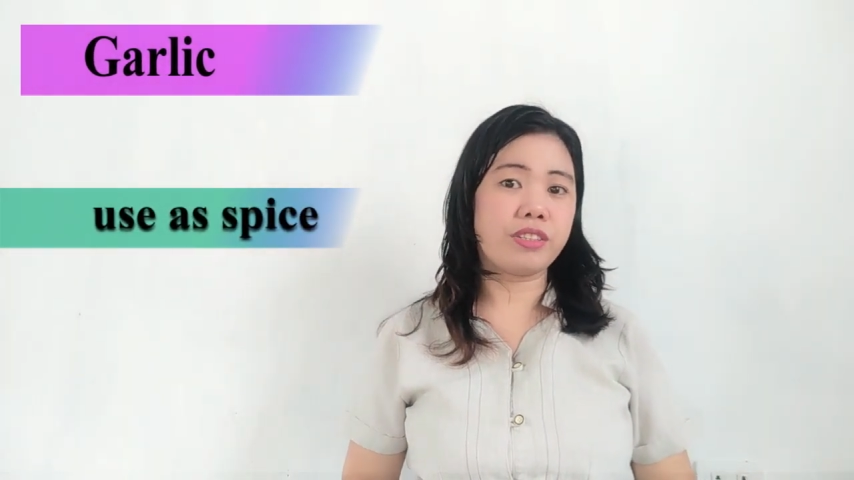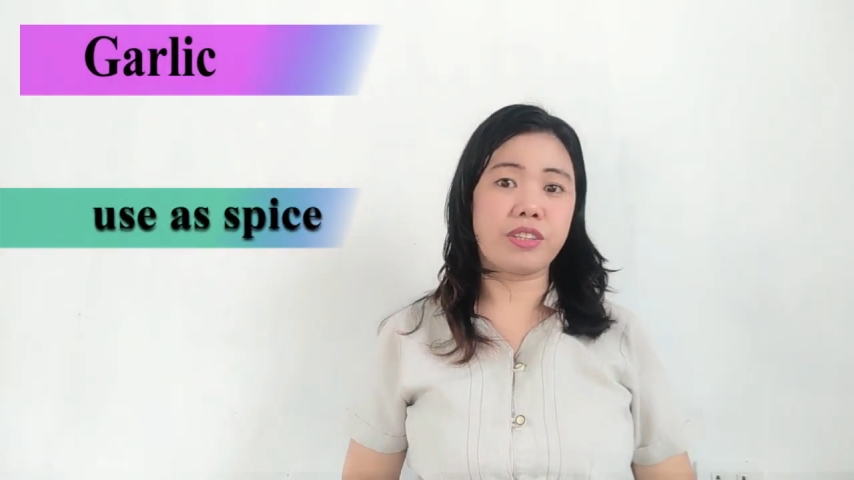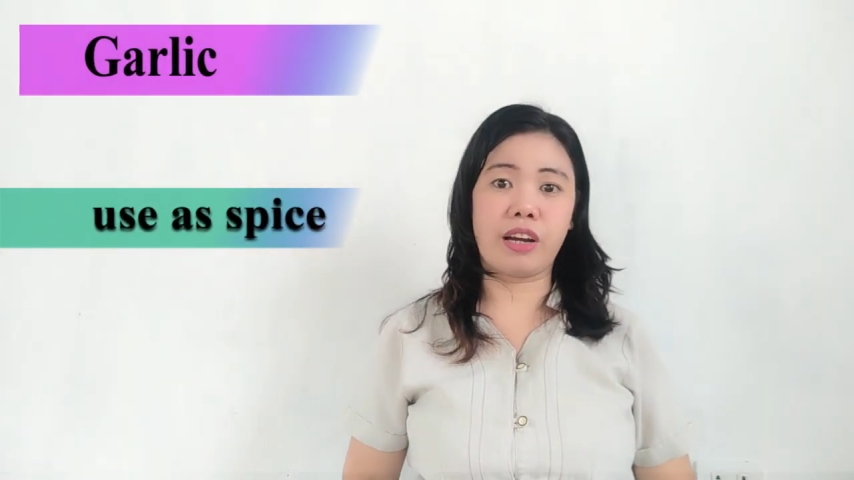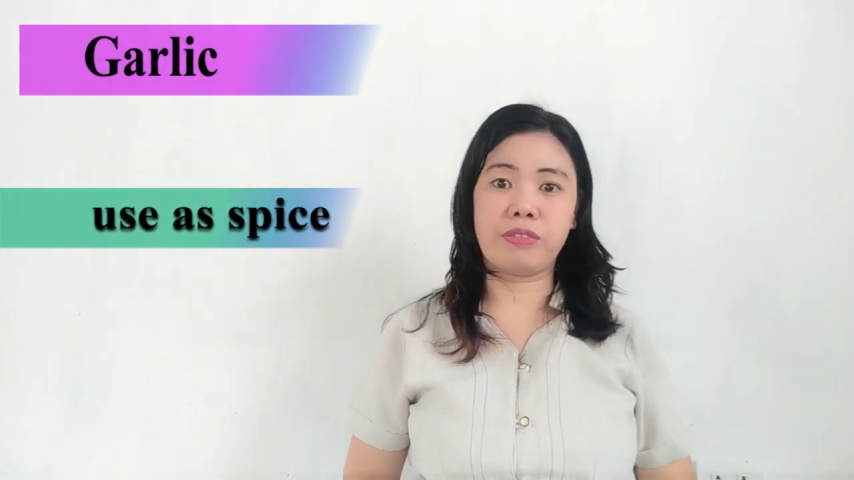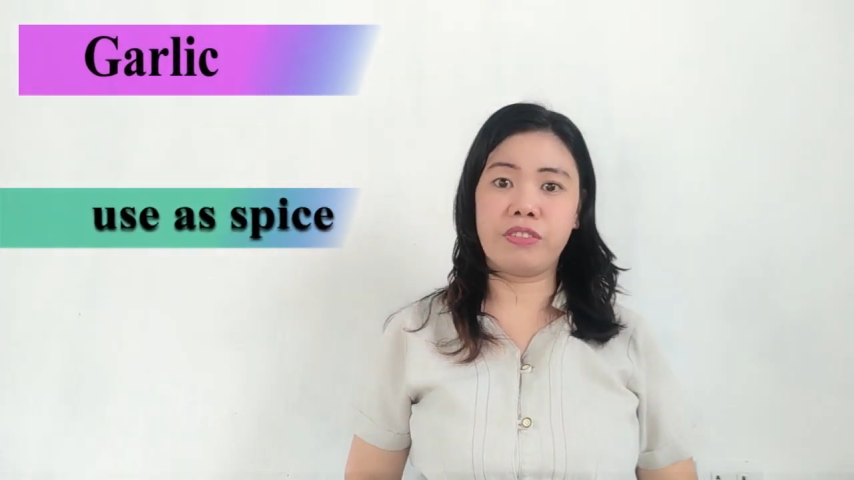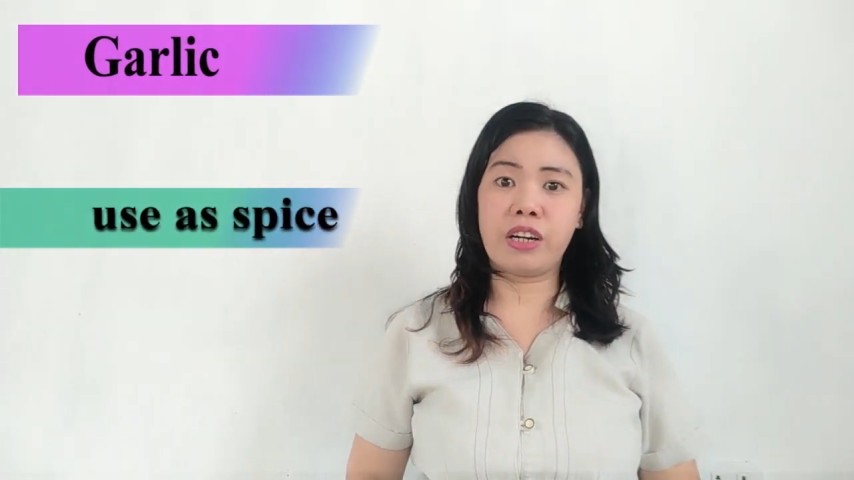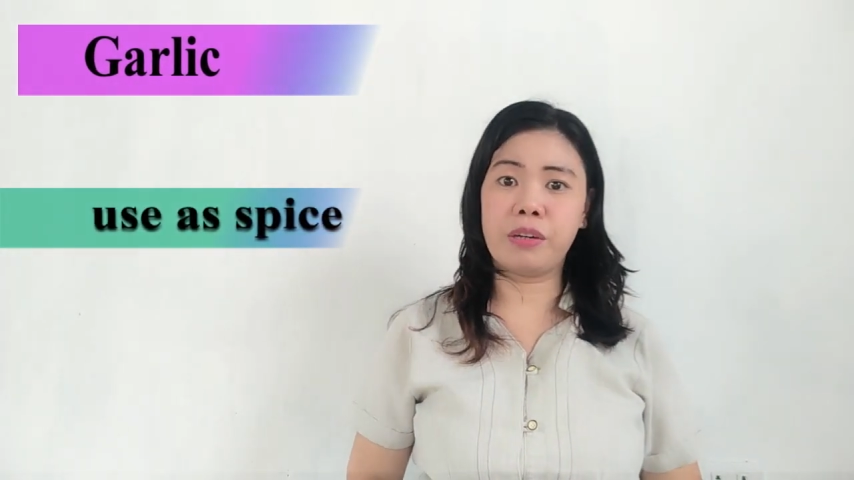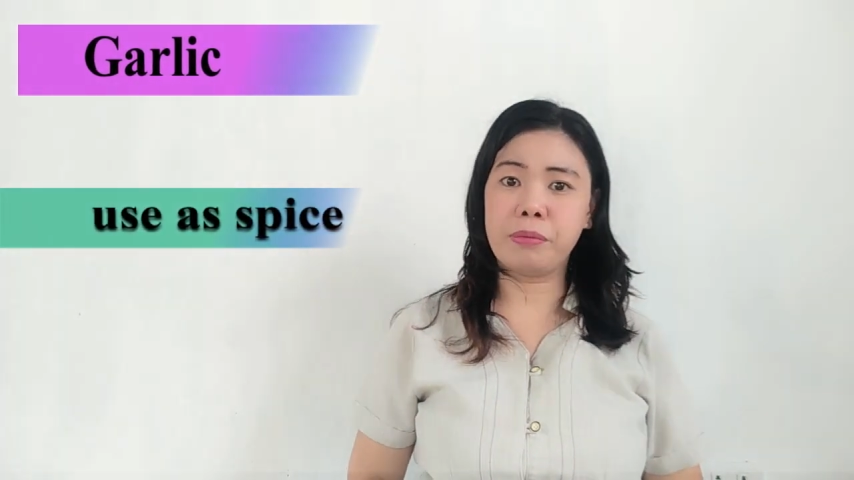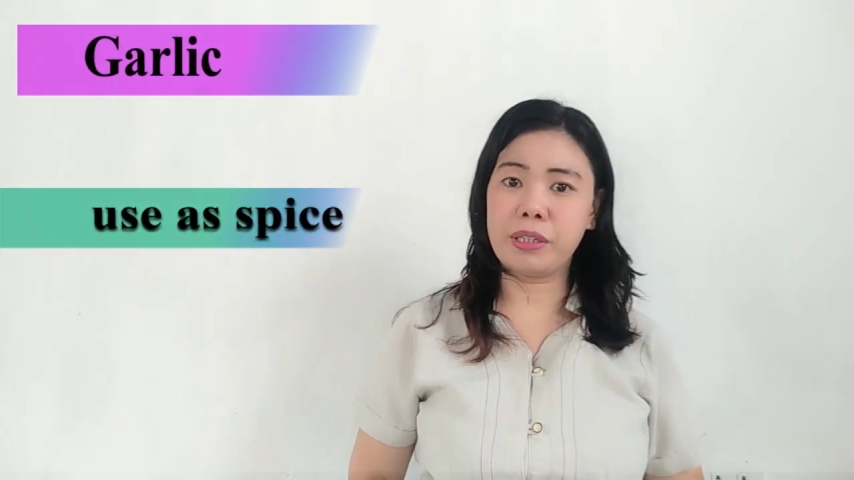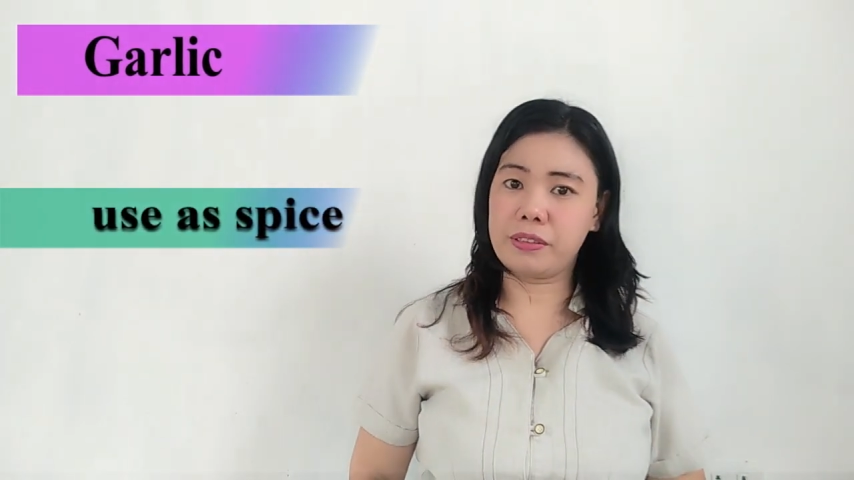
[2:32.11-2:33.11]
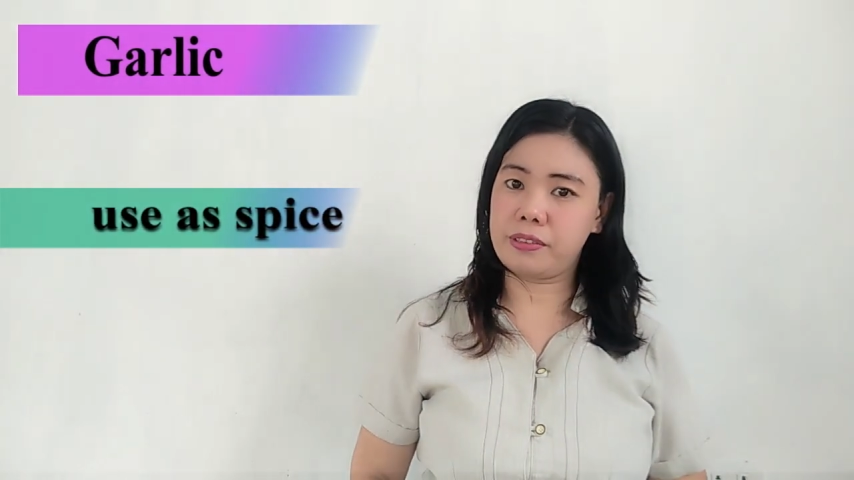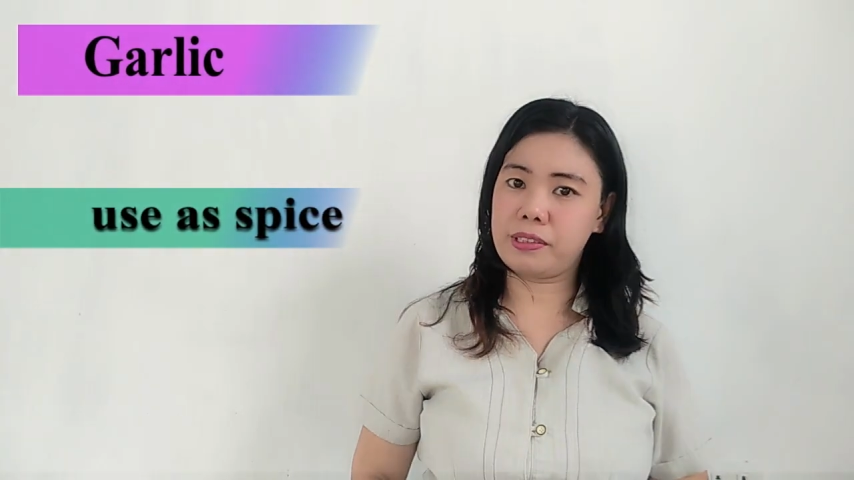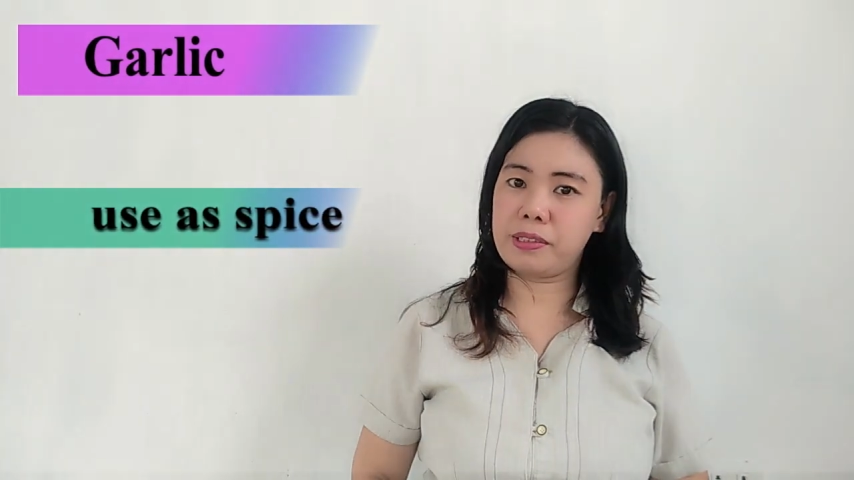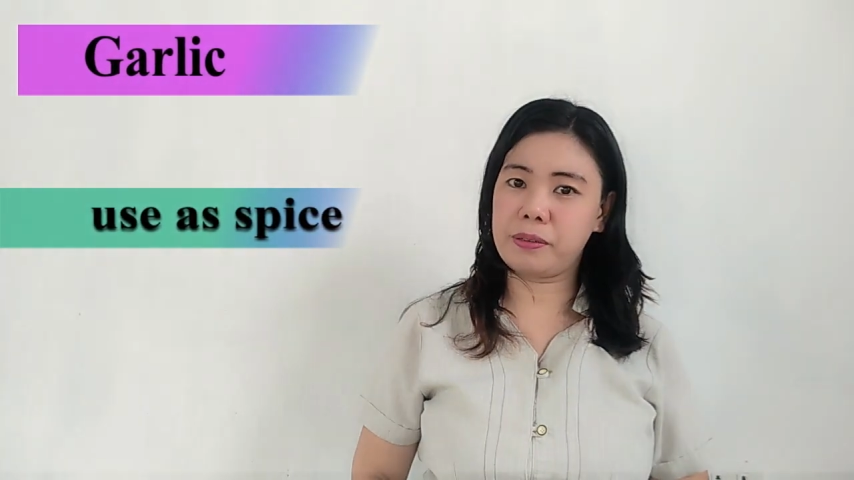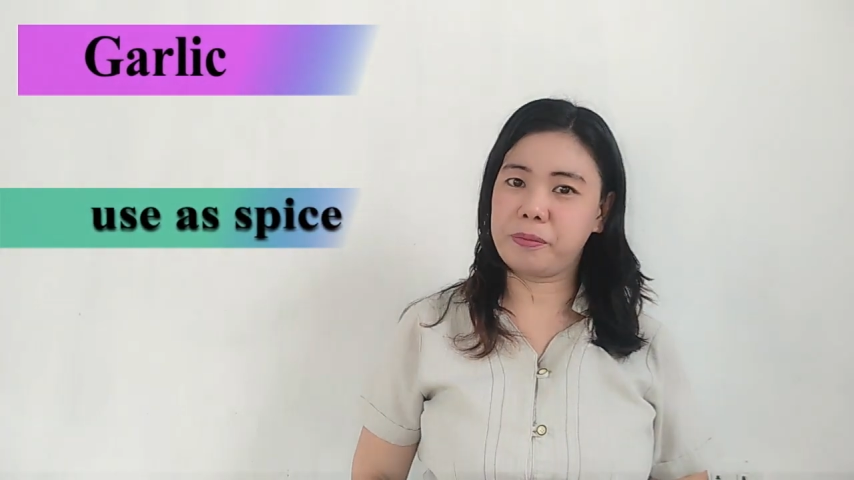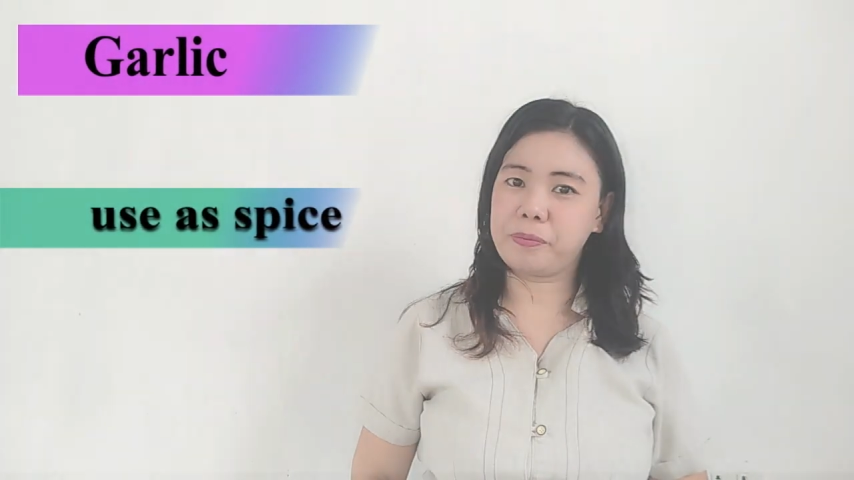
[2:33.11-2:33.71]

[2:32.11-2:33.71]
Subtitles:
some of our meals.